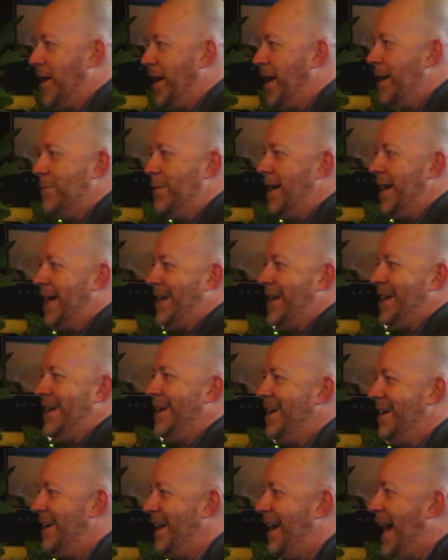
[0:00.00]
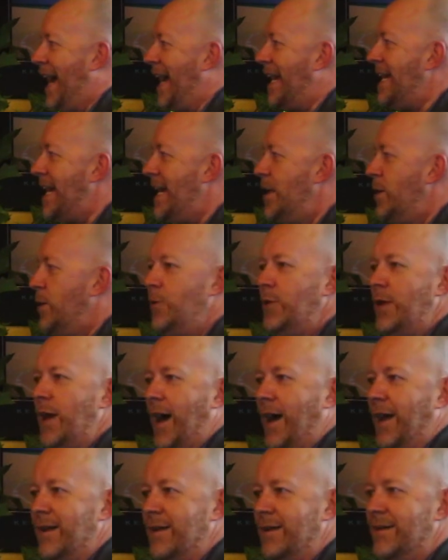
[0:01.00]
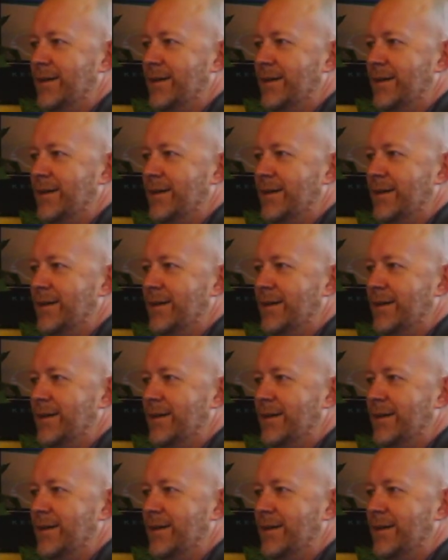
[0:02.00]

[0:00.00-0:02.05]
And I'm like, I can't do that.